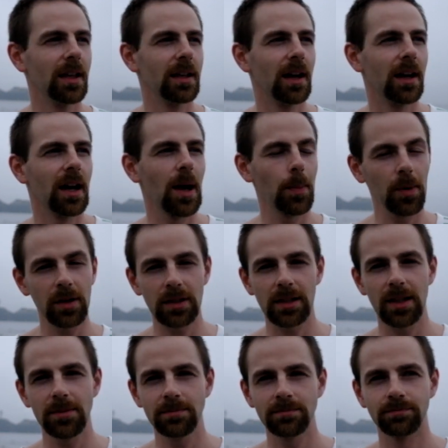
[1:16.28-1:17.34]

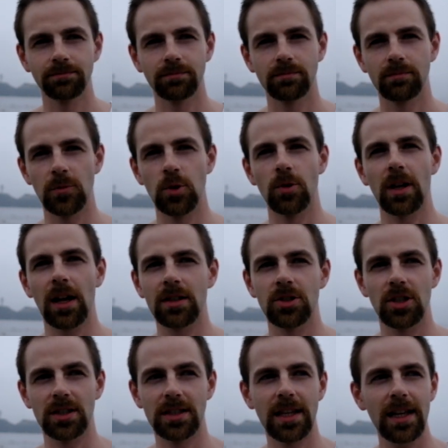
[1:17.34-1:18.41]
Apparently you can't
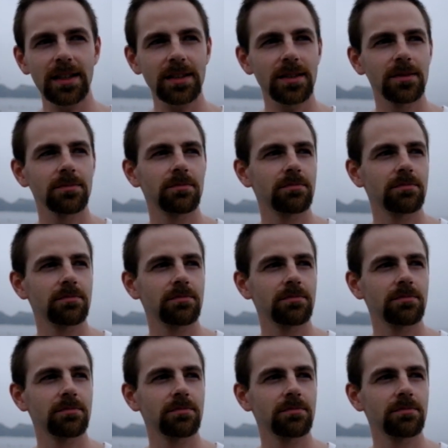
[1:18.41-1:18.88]
just guess,